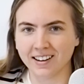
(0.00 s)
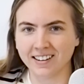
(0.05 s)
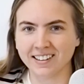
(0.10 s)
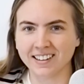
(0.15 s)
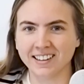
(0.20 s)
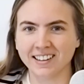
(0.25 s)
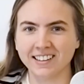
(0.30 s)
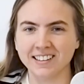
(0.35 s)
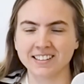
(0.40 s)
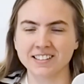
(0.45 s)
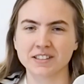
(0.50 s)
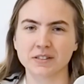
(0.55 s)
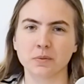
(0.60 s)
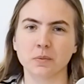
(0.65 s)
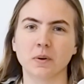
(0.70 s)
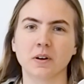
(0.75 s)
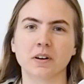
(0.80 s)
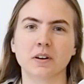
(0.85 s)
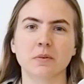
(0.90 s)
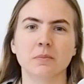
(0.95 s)
Hi guys,
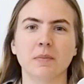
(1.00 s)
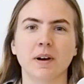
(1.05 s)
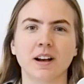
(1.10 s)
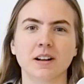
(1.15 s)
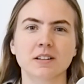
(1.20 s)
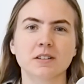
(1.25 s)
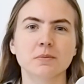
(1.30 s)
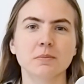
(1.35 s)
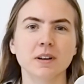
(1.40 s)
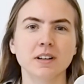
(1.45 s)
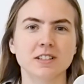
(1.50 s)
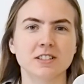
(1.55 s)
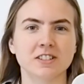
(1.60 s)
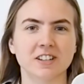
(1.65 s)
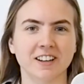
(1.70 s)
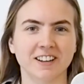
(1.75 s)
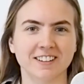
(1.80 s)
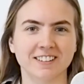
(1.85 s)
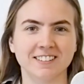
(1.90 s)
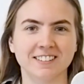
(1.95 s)
welcome back to my
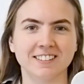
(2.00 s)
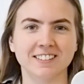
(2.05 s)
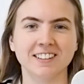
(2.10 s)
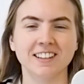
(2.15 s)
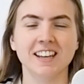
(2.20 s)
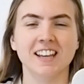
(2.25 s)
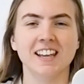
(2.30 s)
channel.